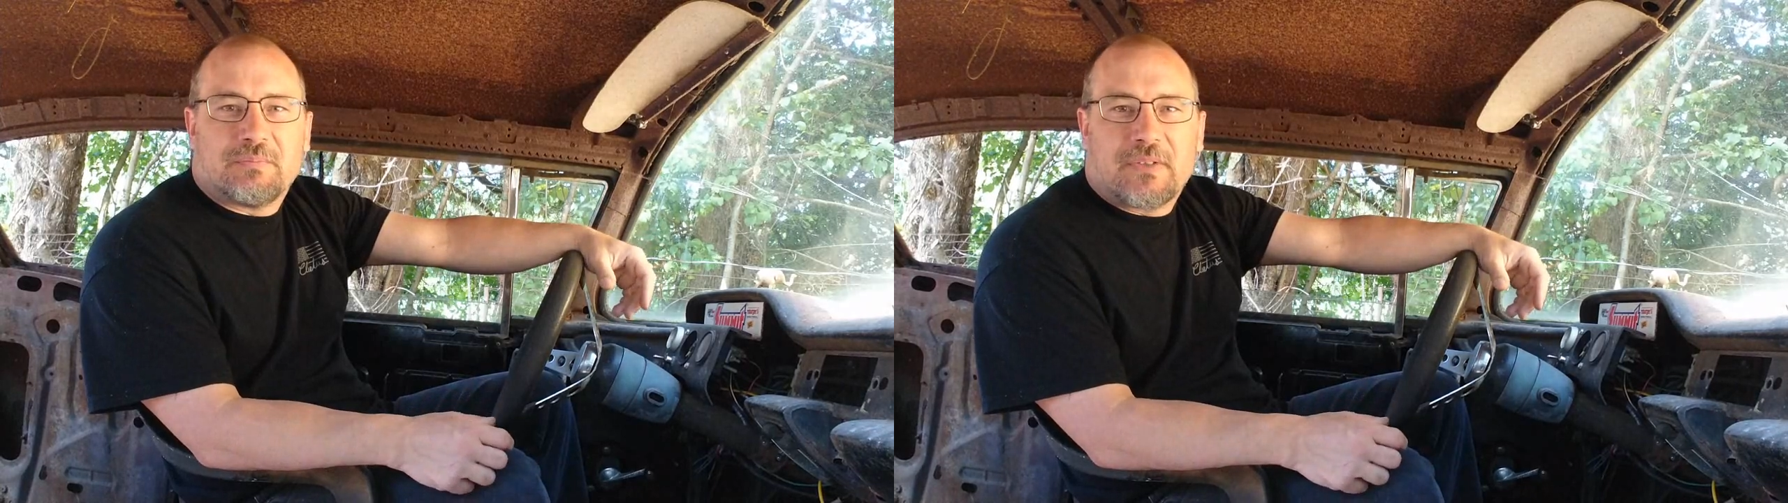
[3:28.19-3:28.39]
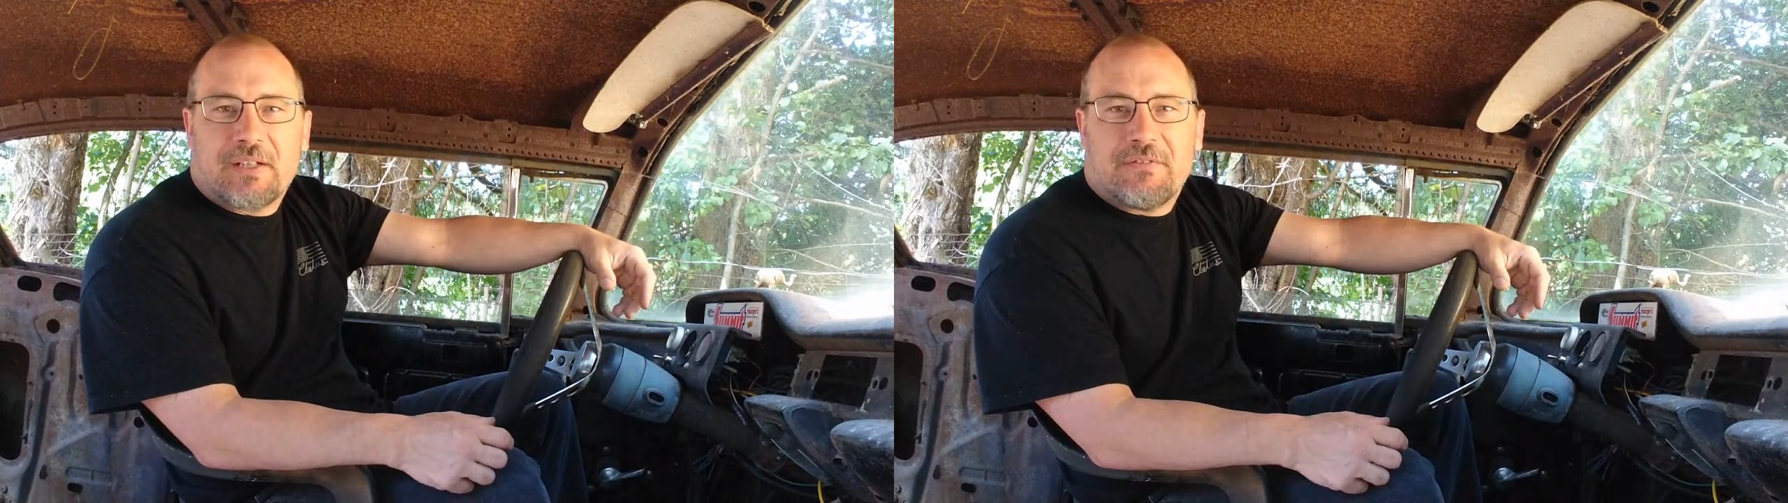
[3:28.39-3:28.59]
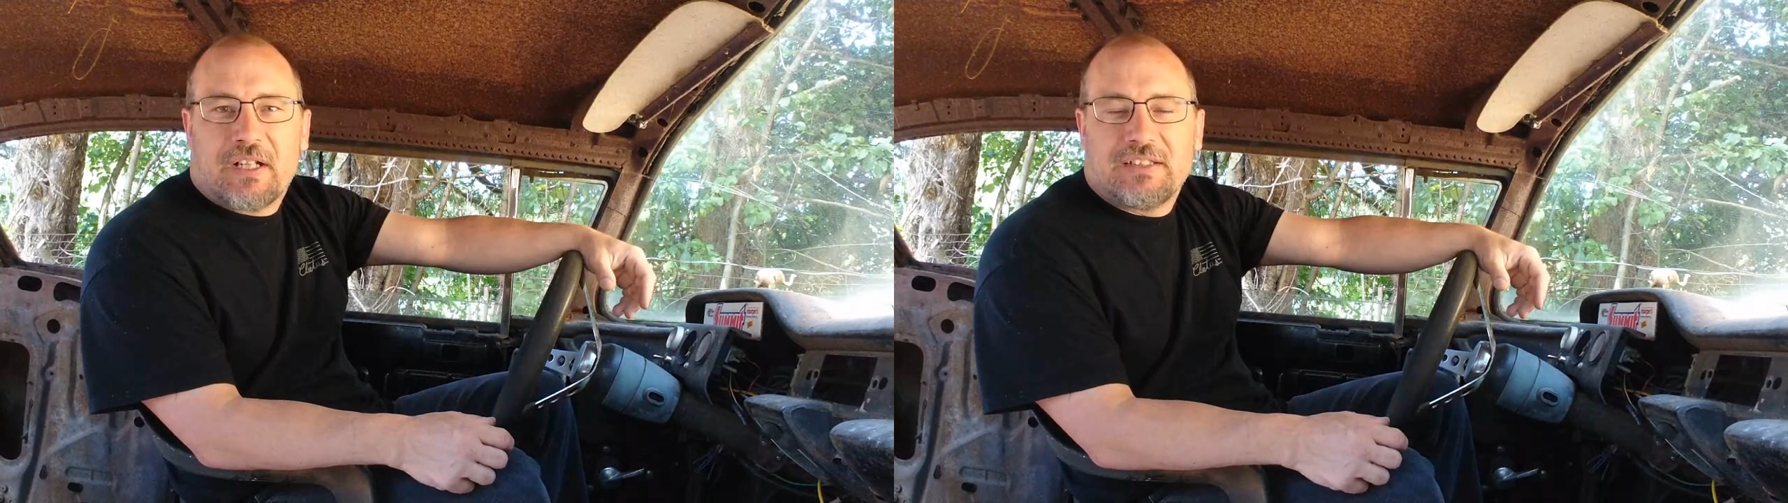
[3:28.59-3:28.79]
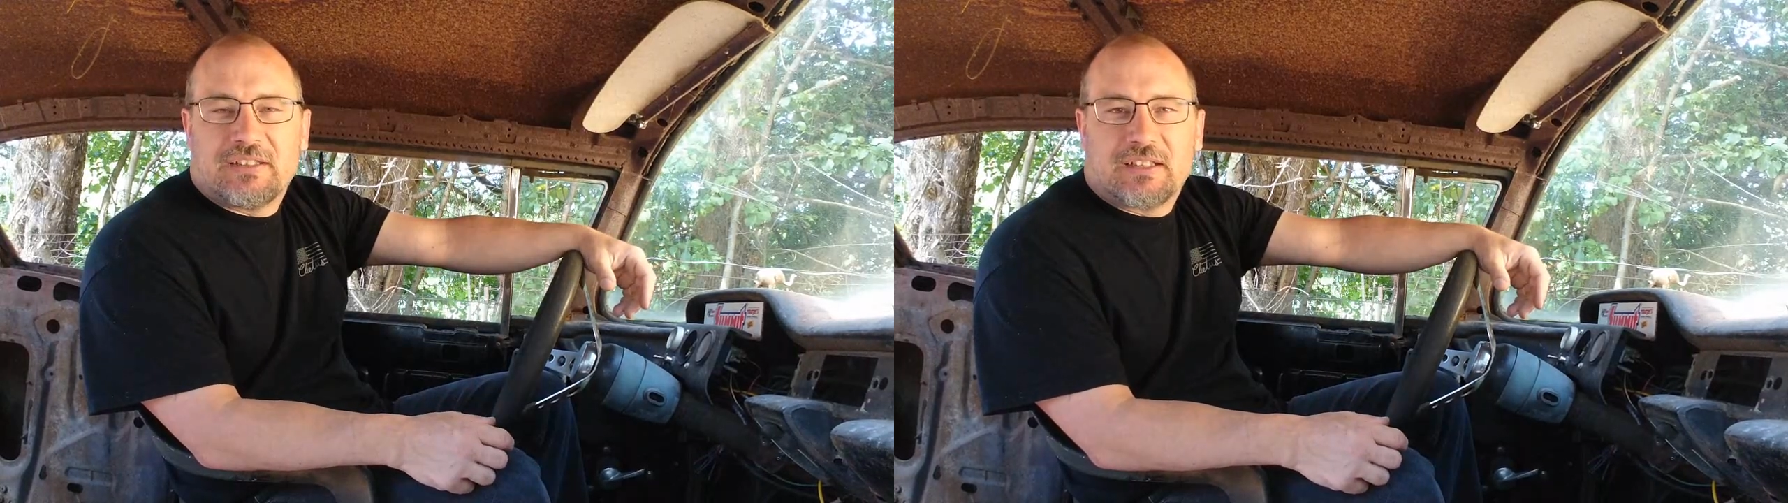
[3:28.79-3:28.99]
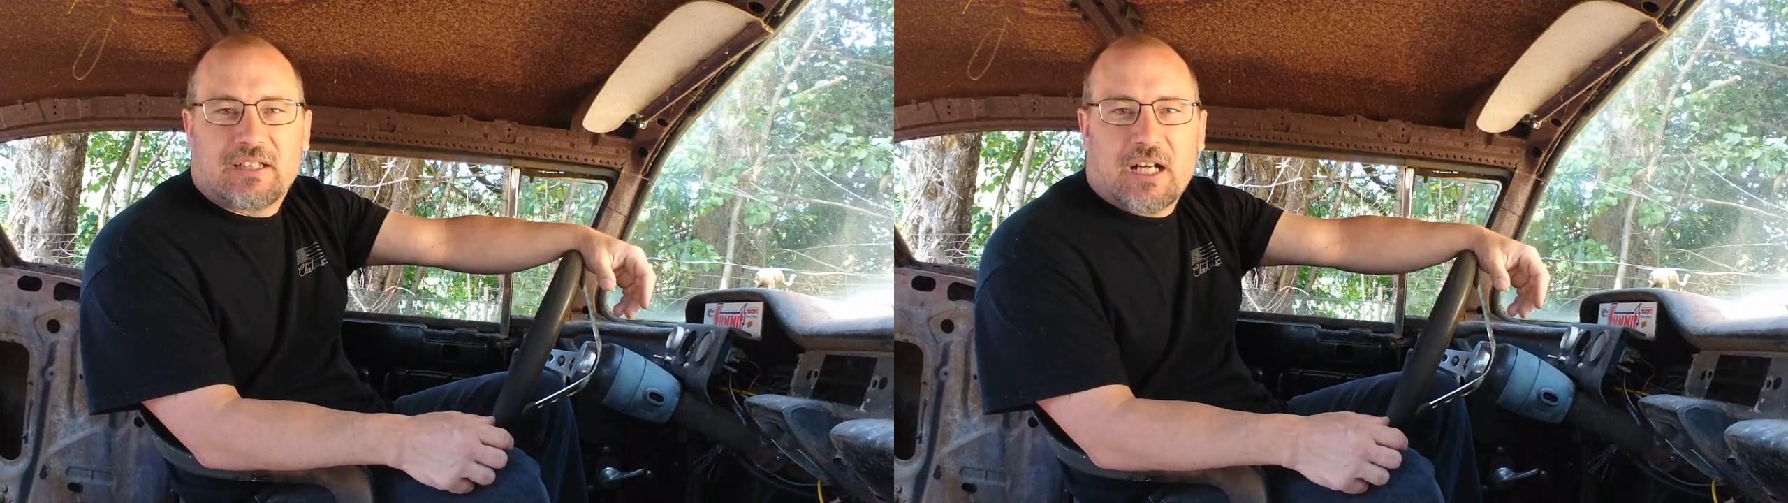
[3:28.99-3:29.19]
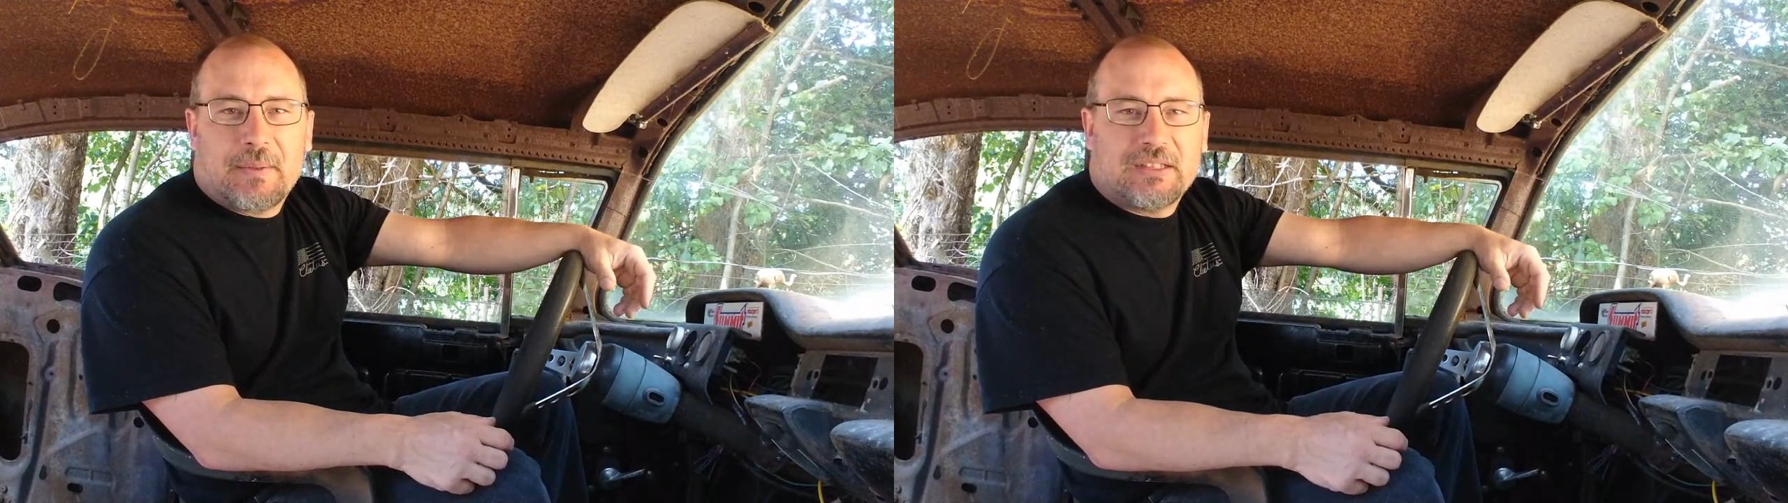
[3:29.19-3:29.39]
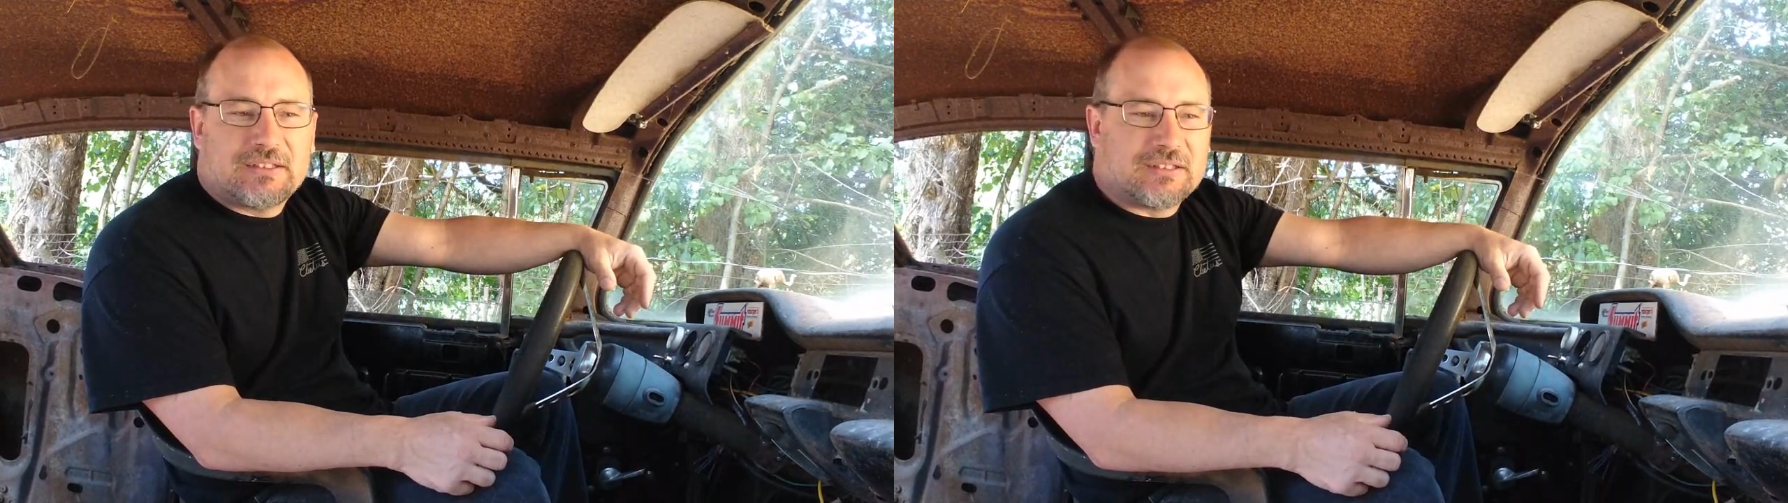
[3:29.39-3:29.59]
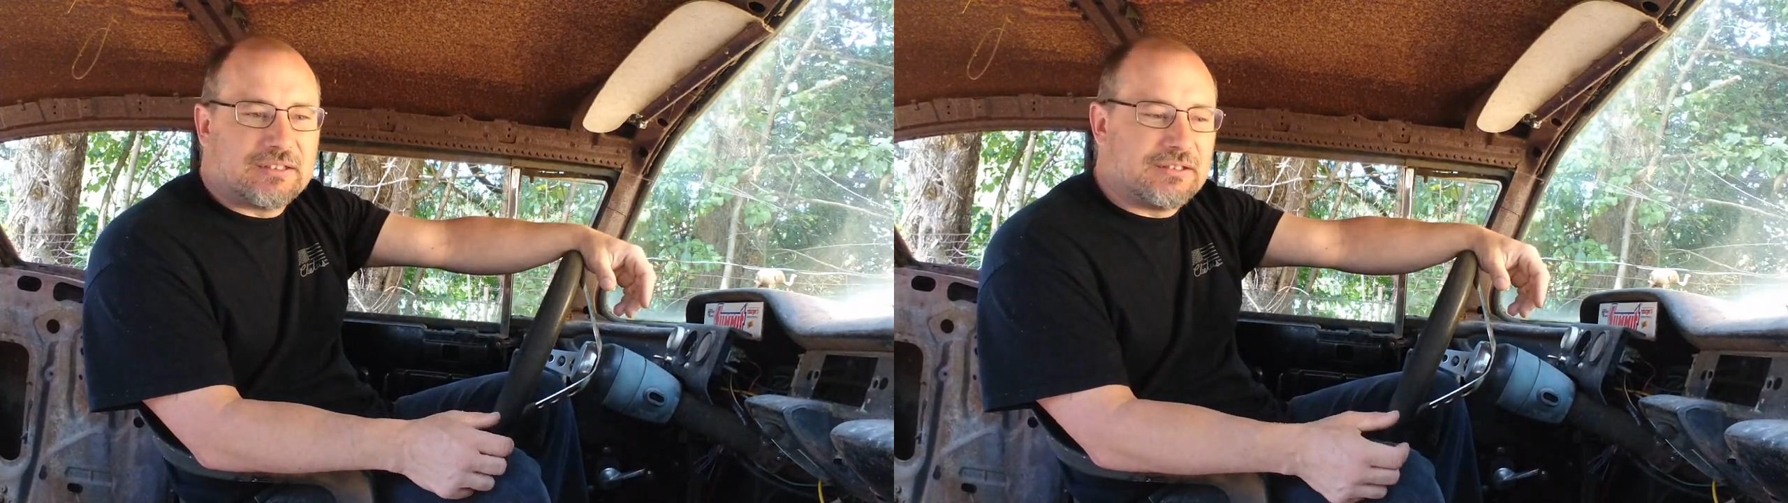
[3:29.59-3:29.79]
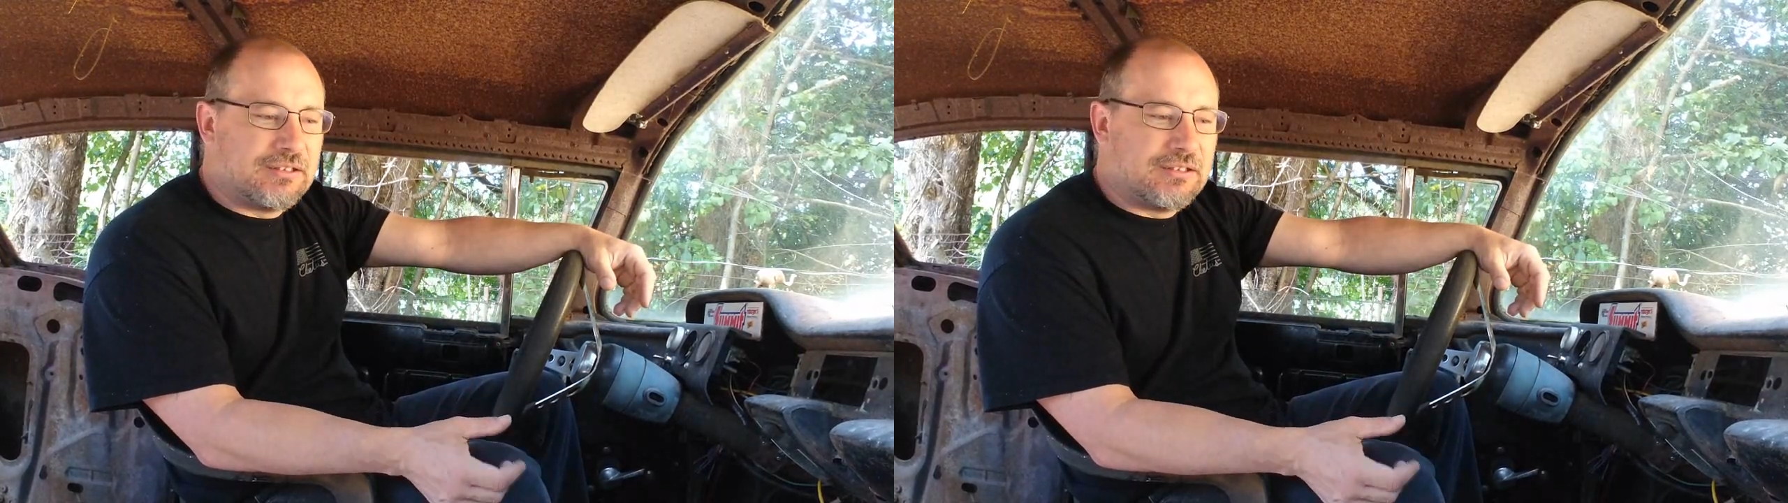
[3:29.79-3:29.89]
advice in the comments, and